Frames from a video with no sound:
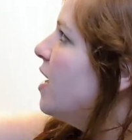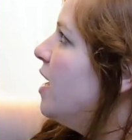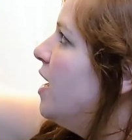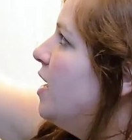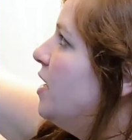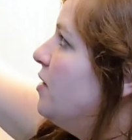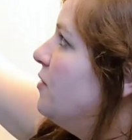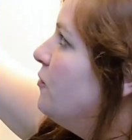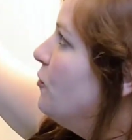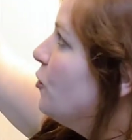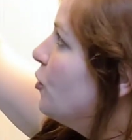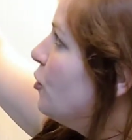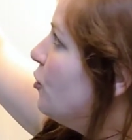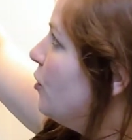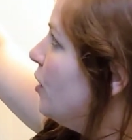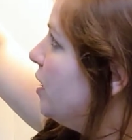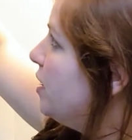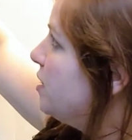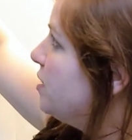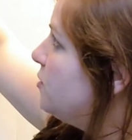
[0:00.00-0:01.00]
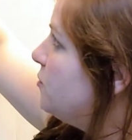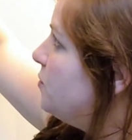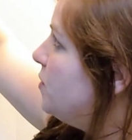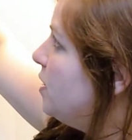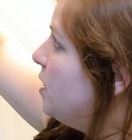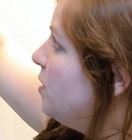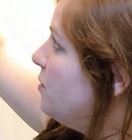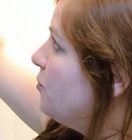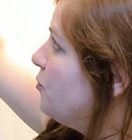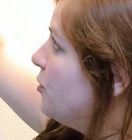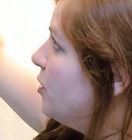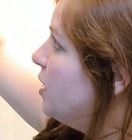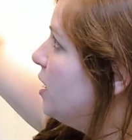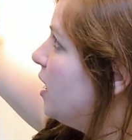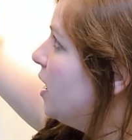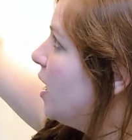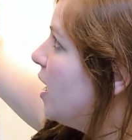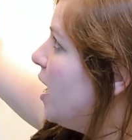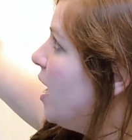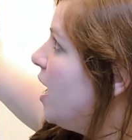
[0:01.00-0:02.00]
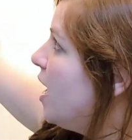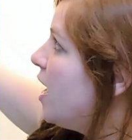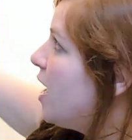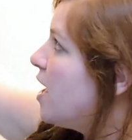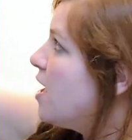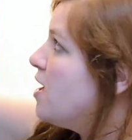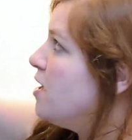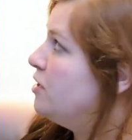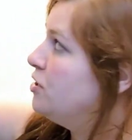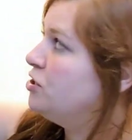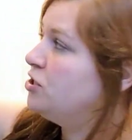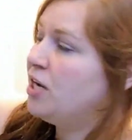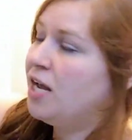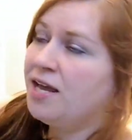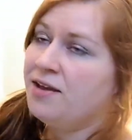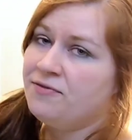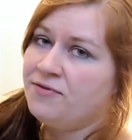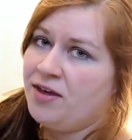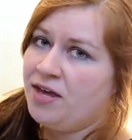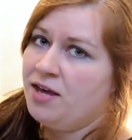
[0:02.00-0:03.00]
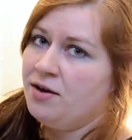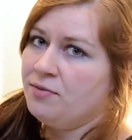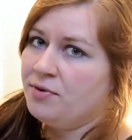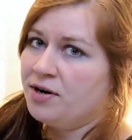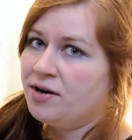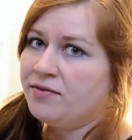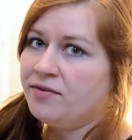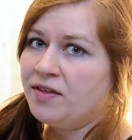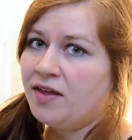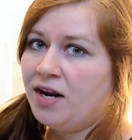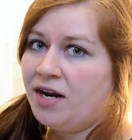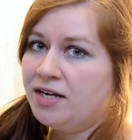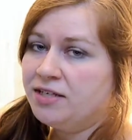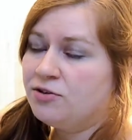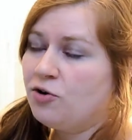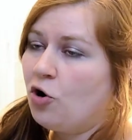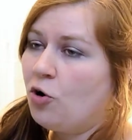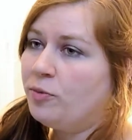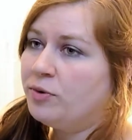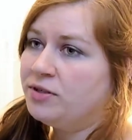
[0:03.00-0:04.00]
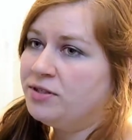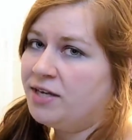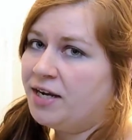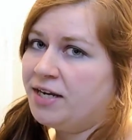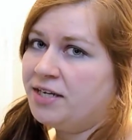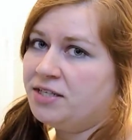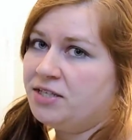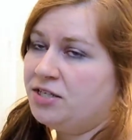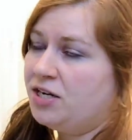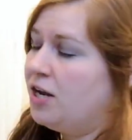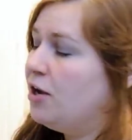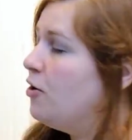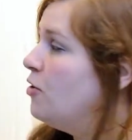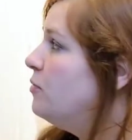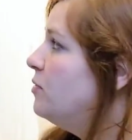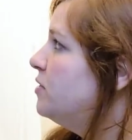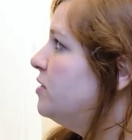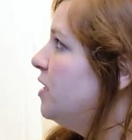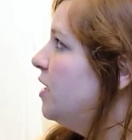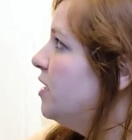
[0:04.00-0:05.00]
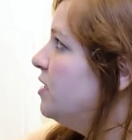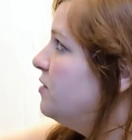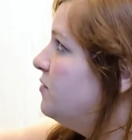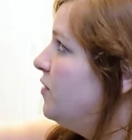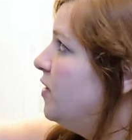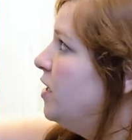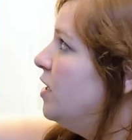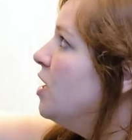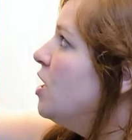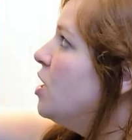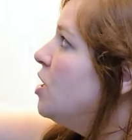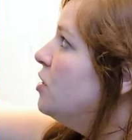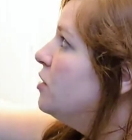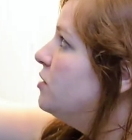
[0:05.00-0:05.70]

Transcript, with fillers: And if we're going to be breeding a JV, whatever that is, homozygous J, homozygous V,